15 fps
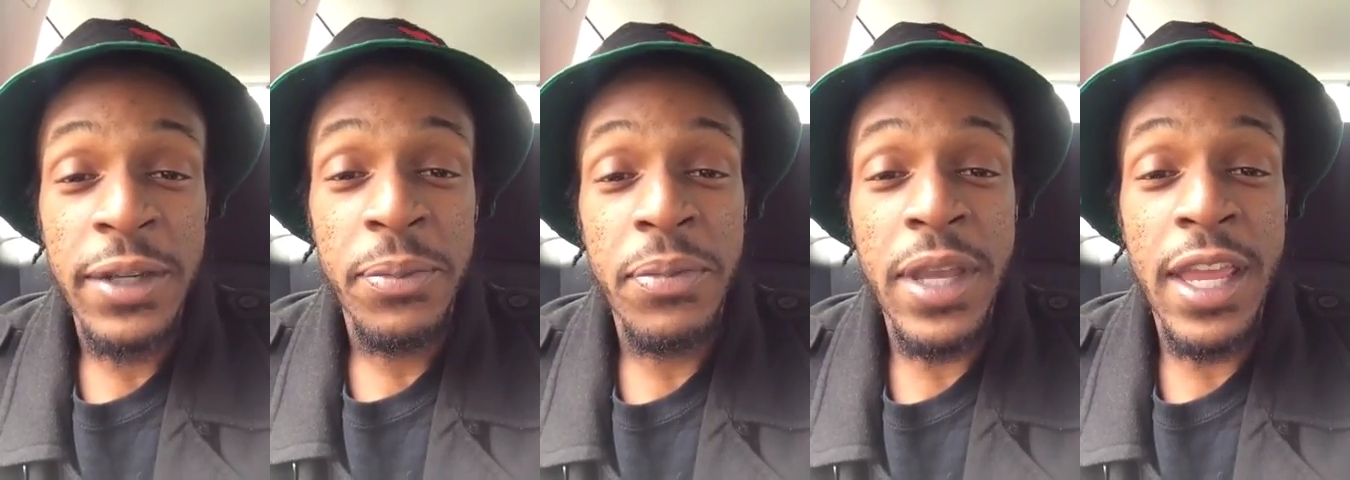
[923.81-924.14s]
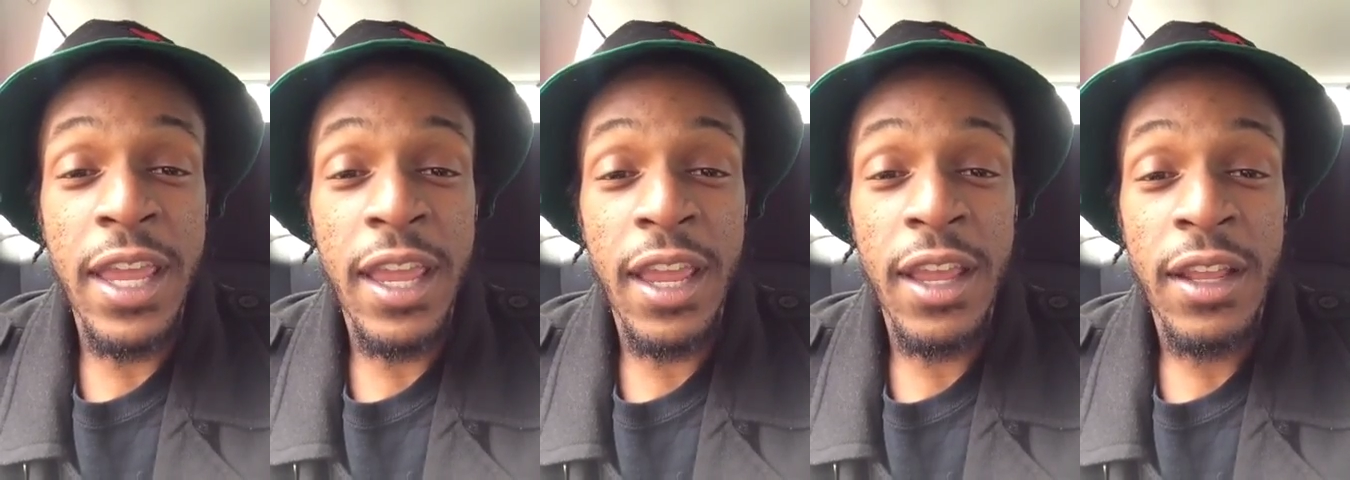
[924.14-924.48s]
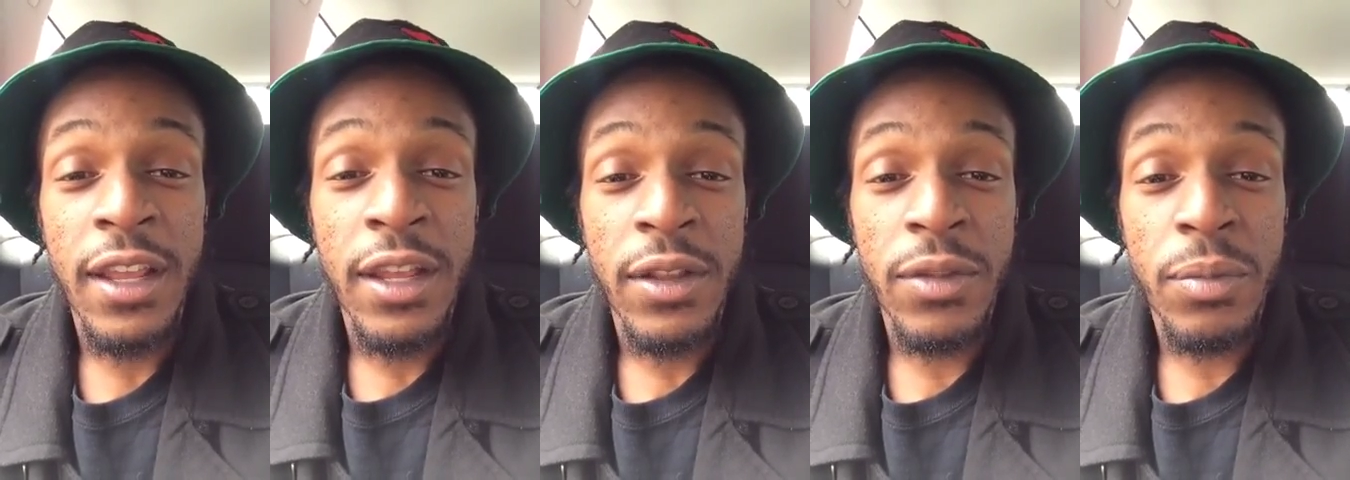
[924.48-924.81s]
being
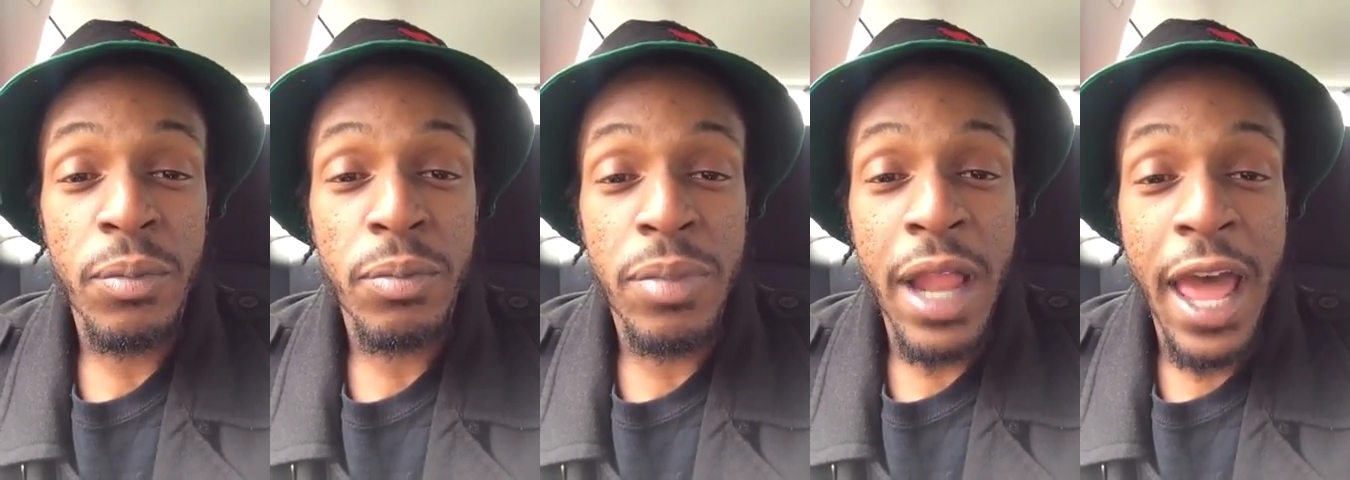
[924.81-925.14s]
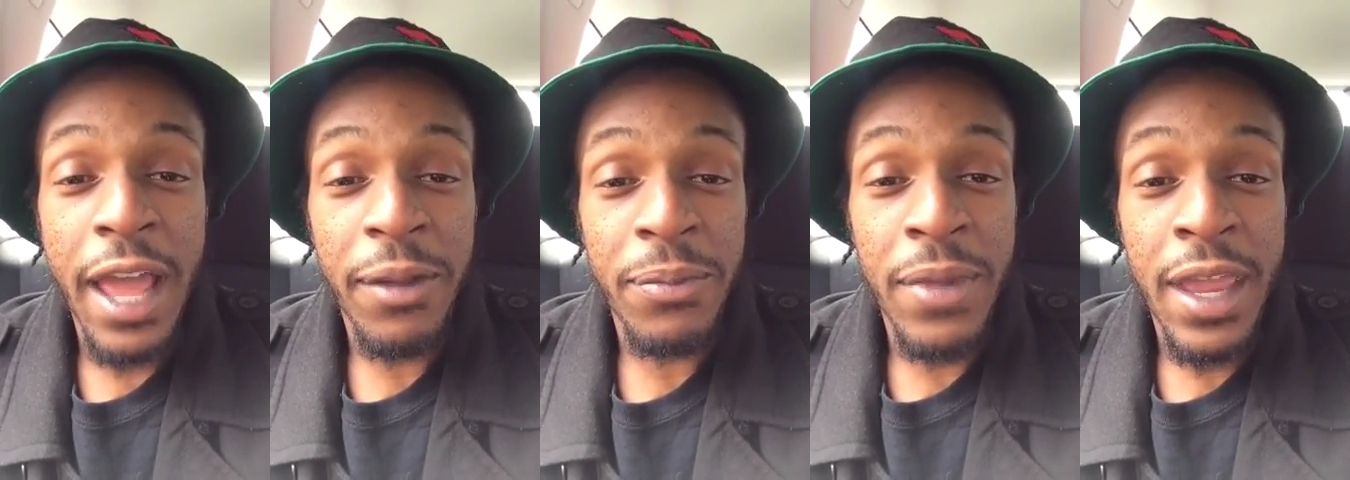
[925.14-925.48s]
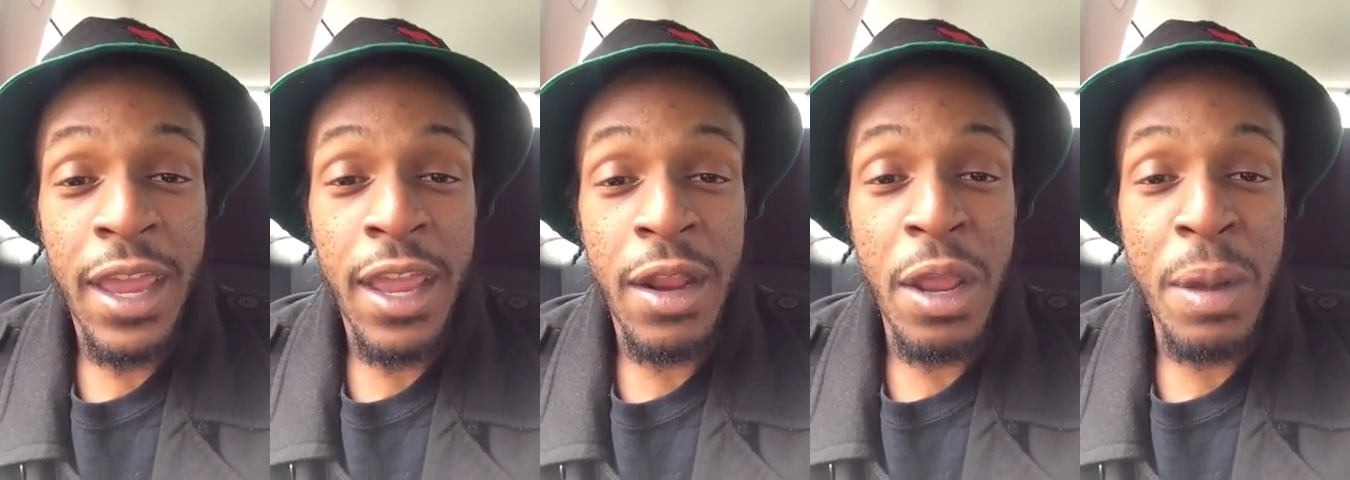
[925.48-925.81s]
black
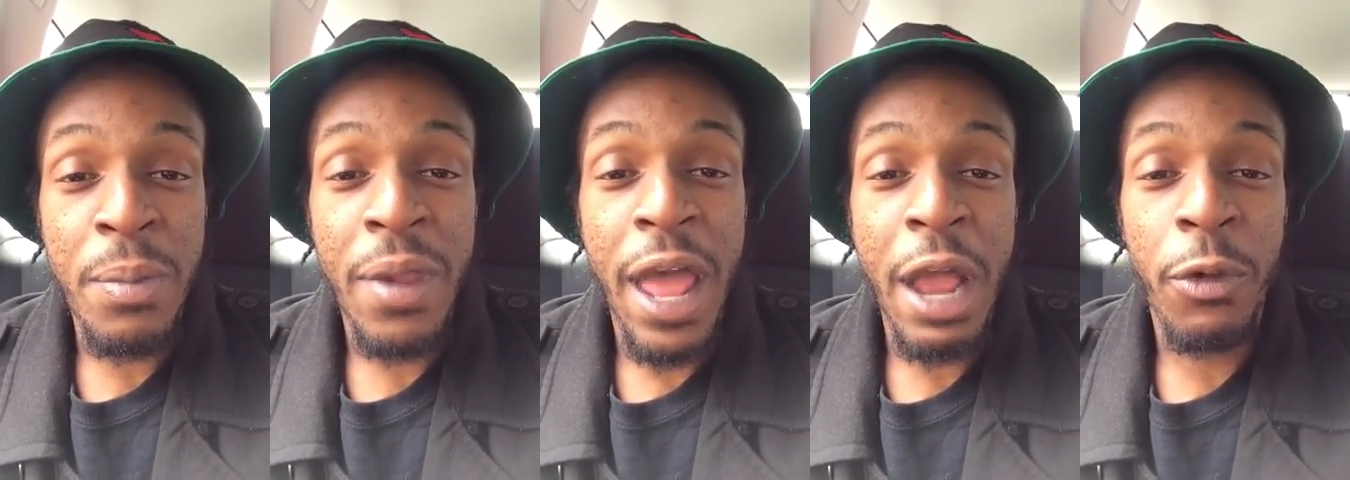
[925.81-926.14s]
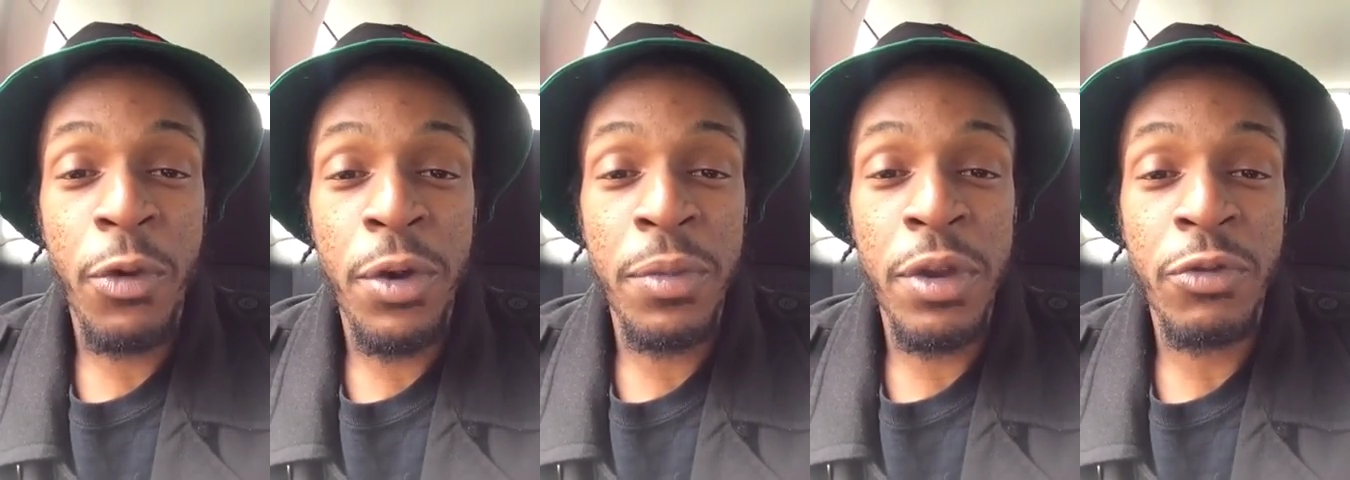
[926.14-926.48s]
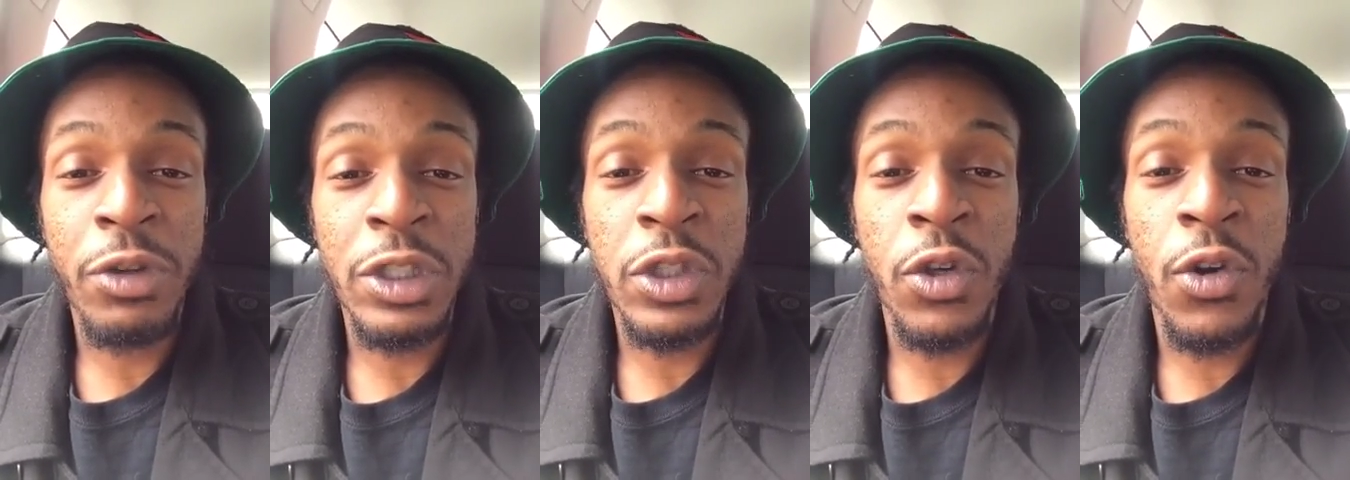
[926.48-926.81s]
men and black women
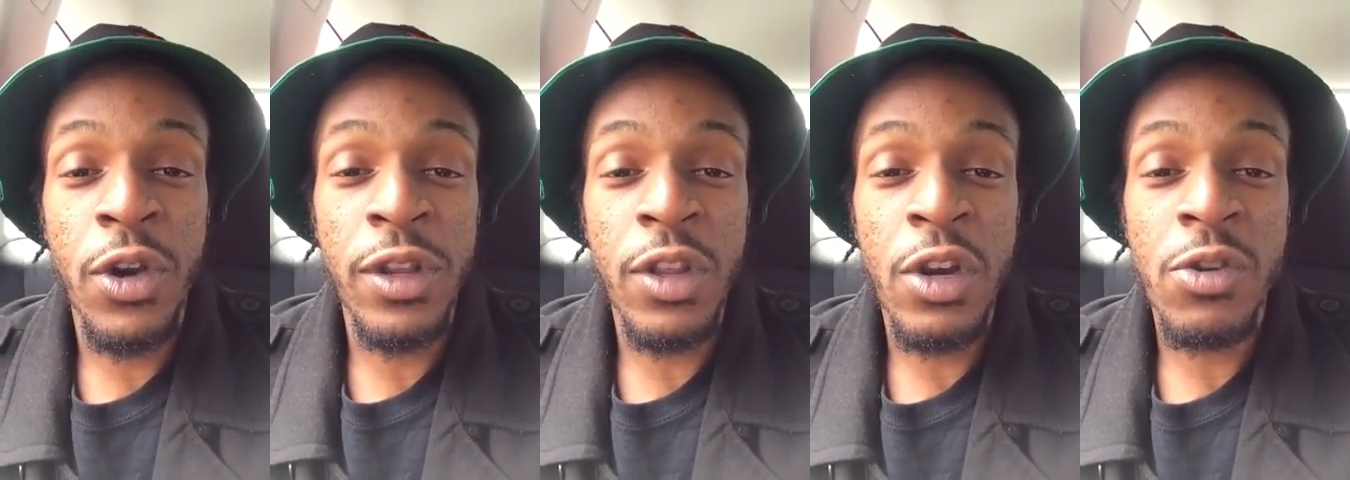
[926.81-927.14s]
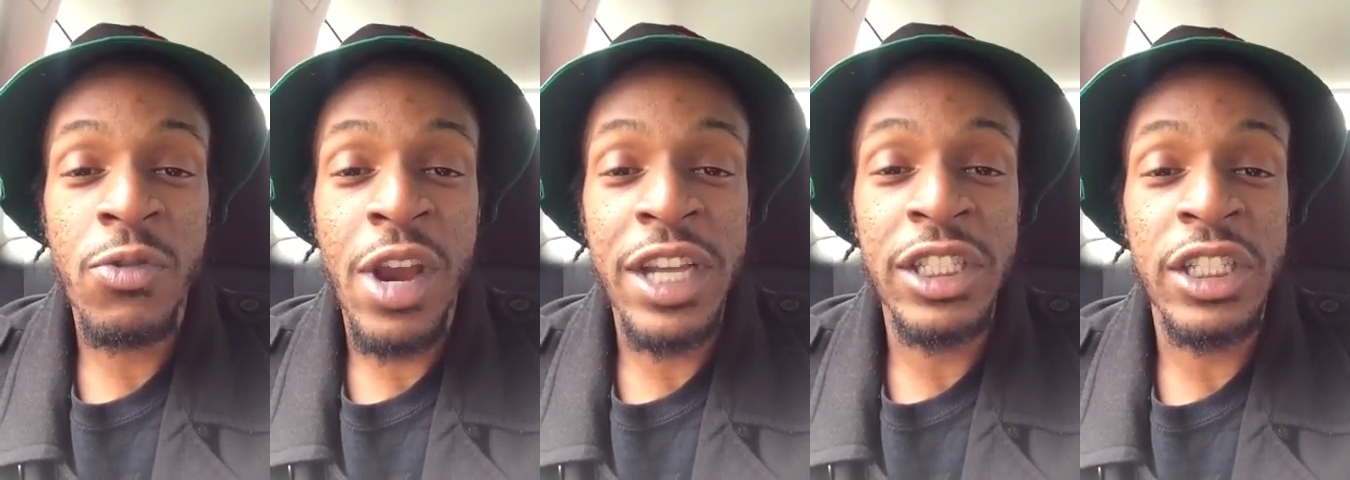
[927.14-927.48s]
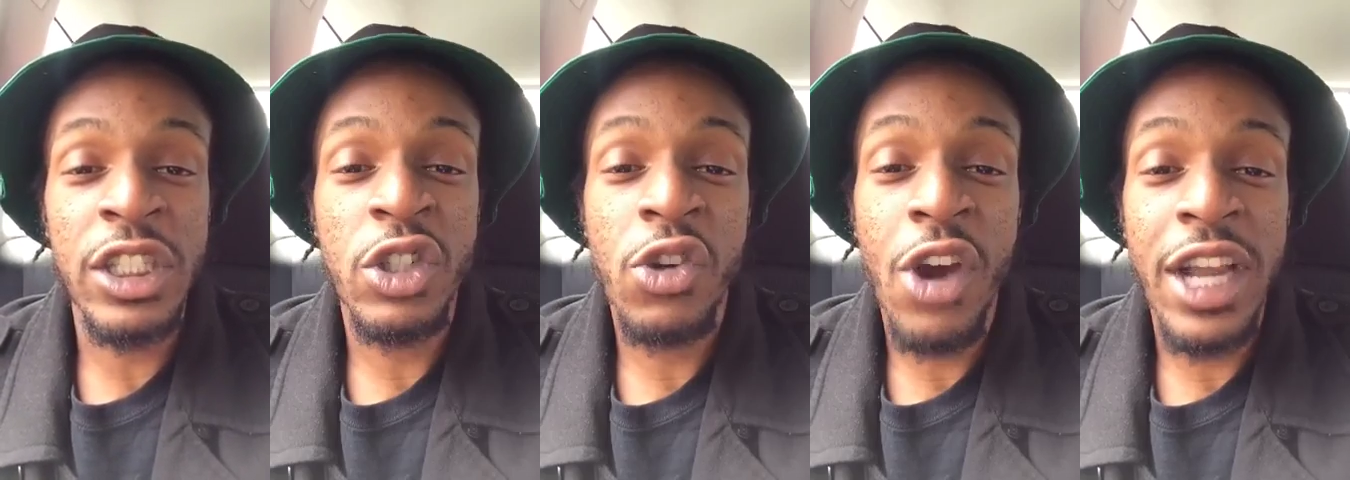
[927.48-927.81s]
restoring their
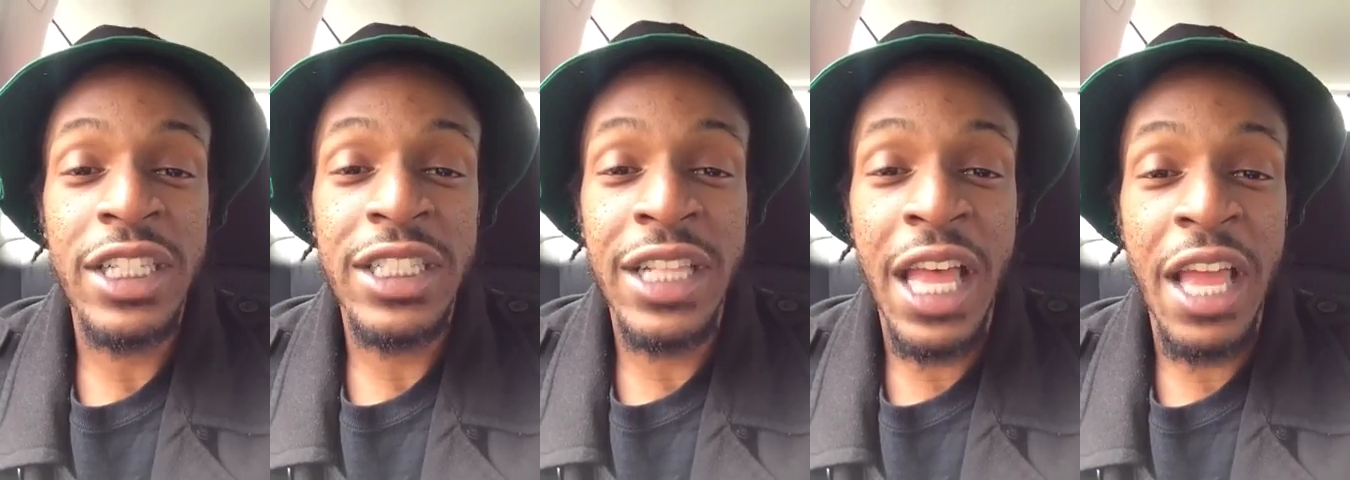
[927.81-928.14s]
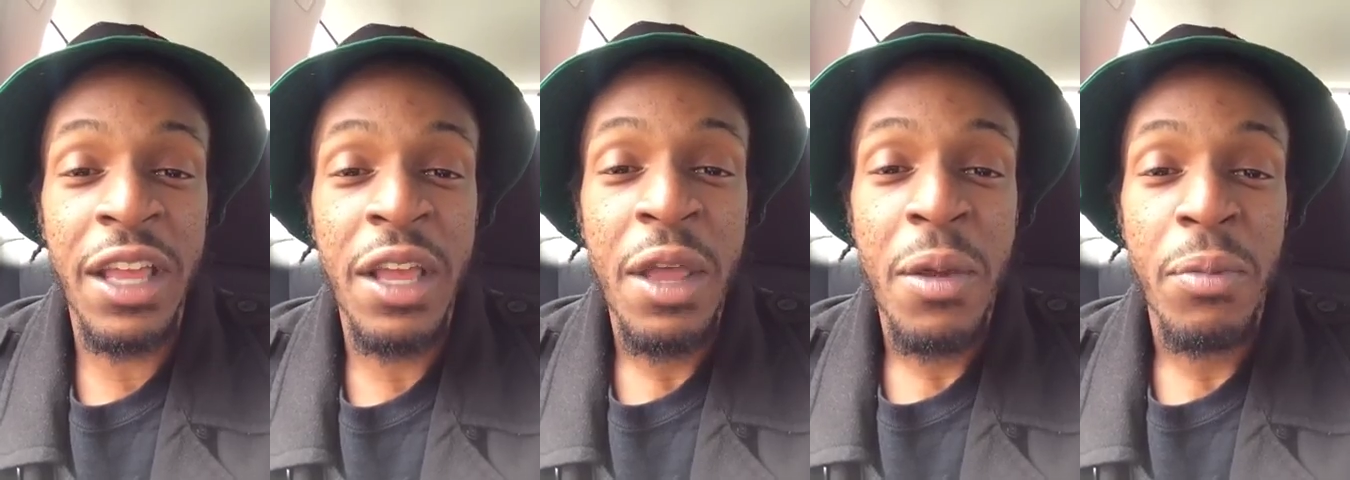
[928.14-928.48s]
righteous Christ-like